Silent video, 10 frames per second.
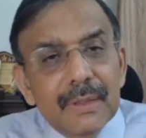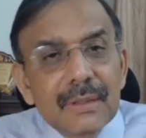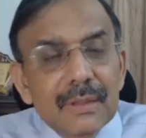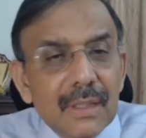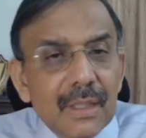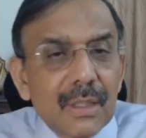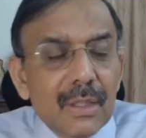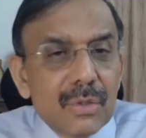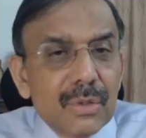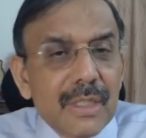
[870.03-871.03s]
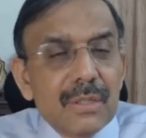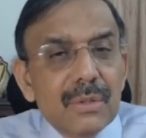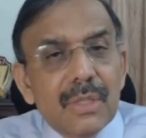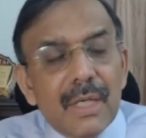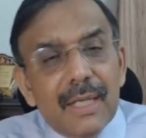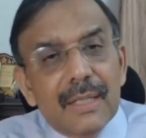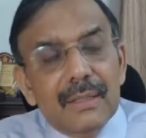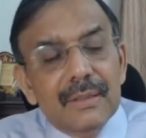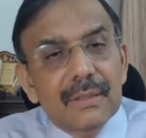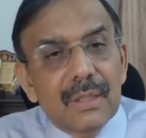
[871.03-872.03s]
So these are
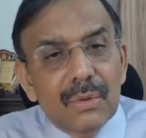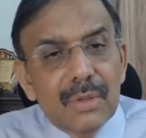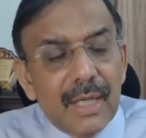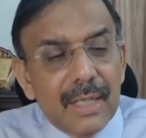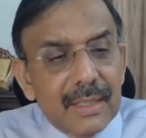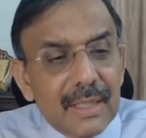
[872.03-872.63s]
lookalike drugs.